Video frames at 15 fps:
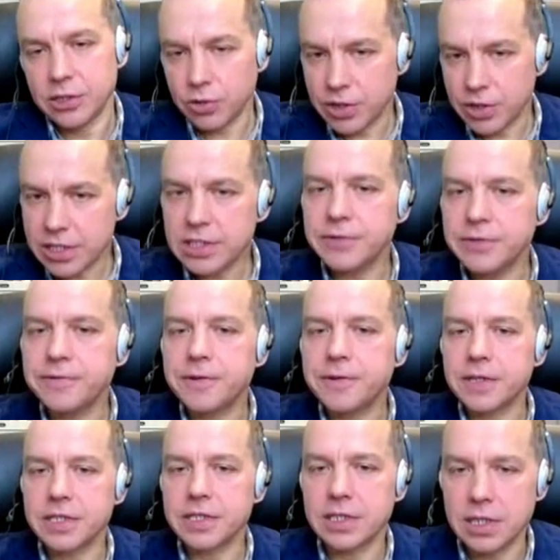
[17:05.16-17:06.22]
So that's the
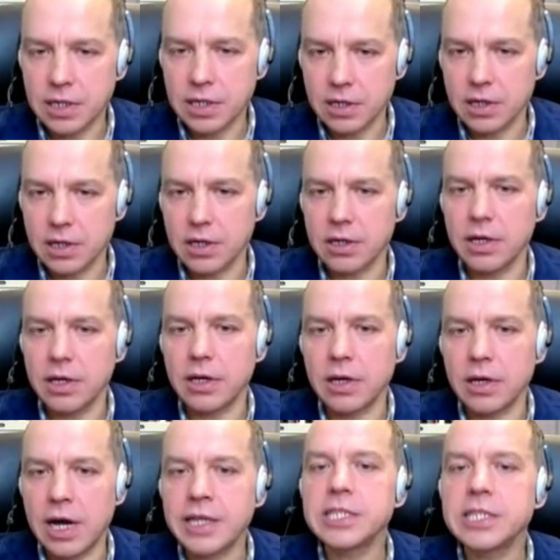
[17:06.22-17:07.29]
first uh,
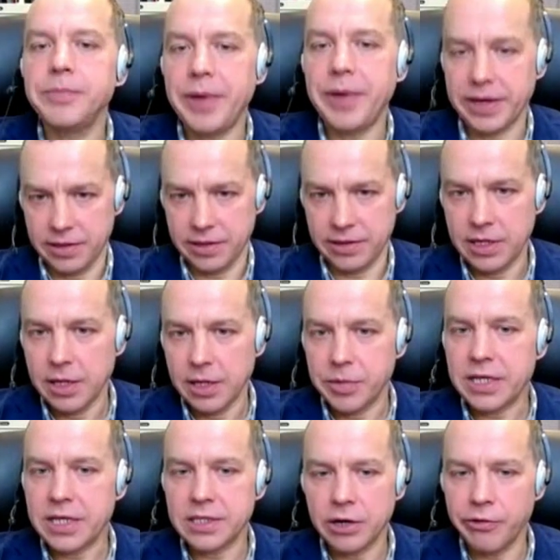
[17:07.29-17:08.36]
unexpected,
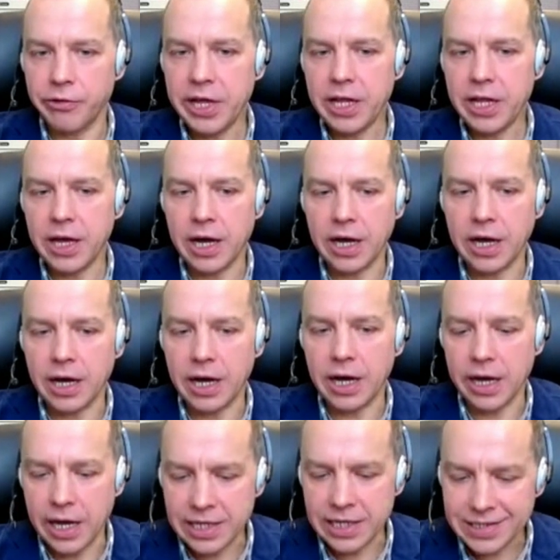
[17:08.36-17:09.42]
because really I,
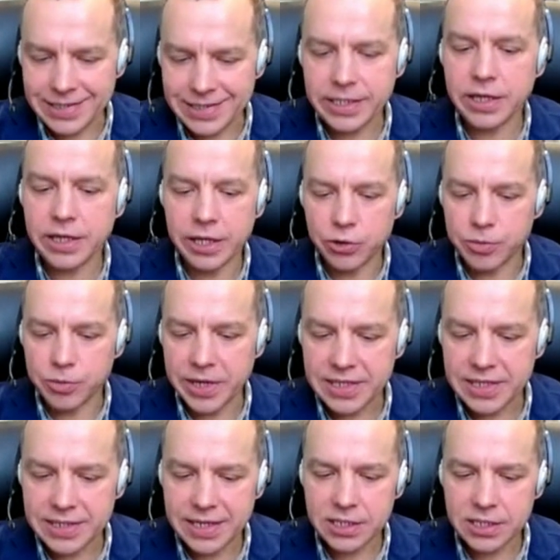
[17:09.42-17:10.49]
I, still cannot
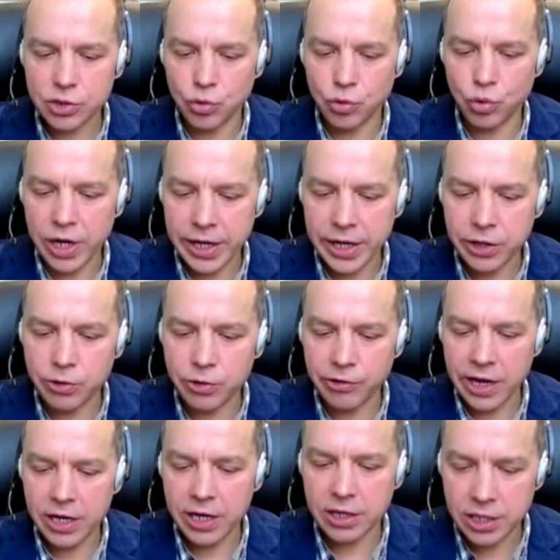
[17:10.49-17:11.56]
make sense why
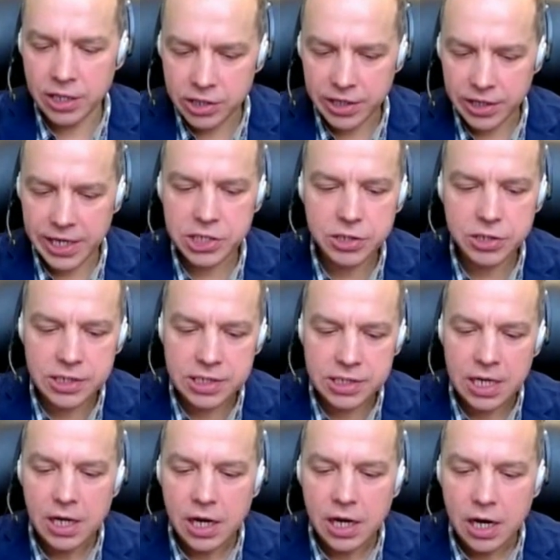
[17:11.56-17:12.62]
Ukrainian
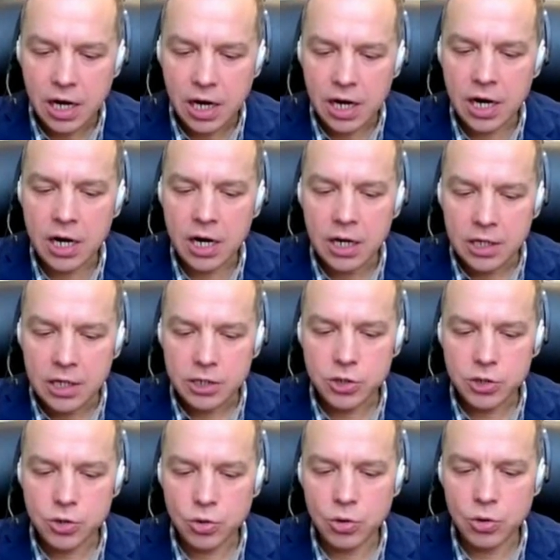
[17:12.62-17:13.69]
intellectuals are
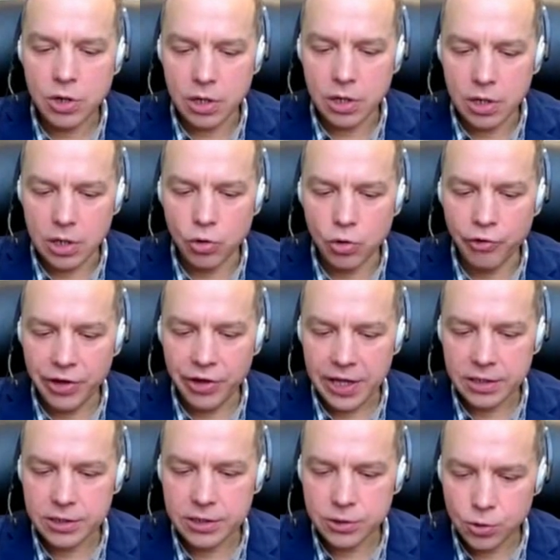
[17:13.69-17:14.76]
so uh,
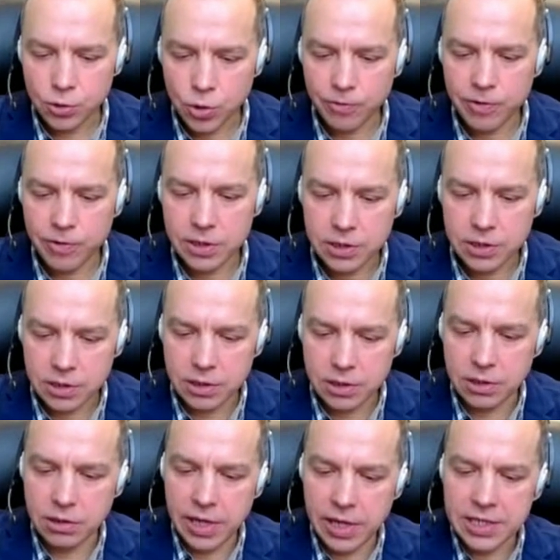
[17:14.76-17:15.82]
oriented toward
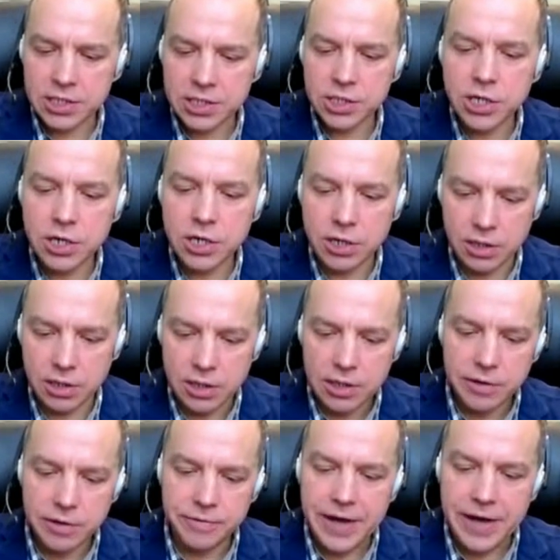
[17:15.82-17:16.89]
external
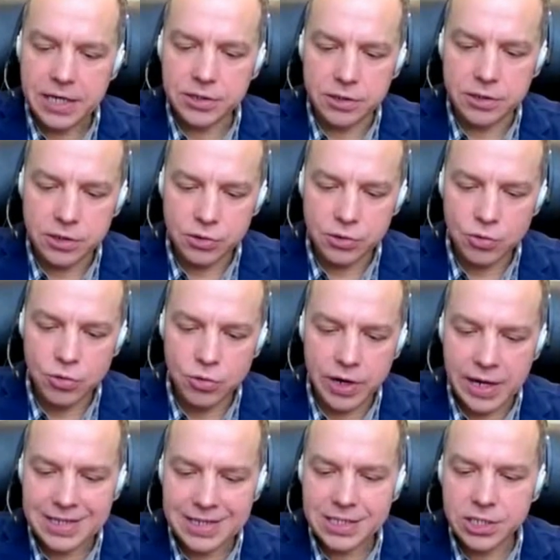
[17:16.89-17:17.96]
factors
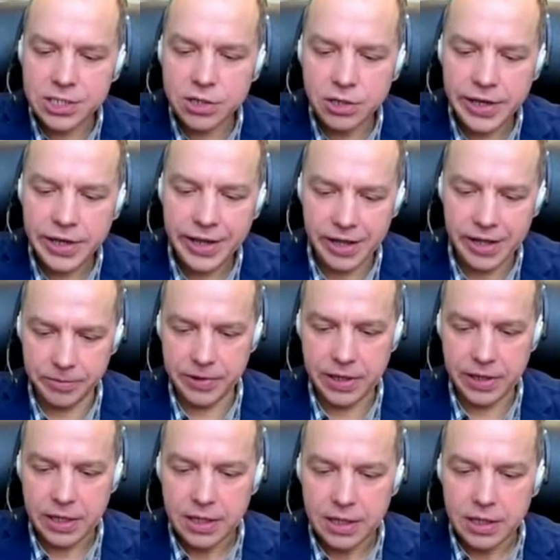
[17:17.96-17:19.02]
or external
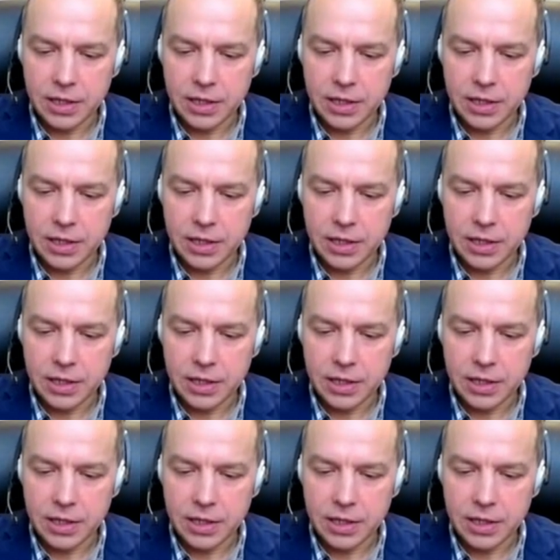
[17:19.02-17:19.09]
health.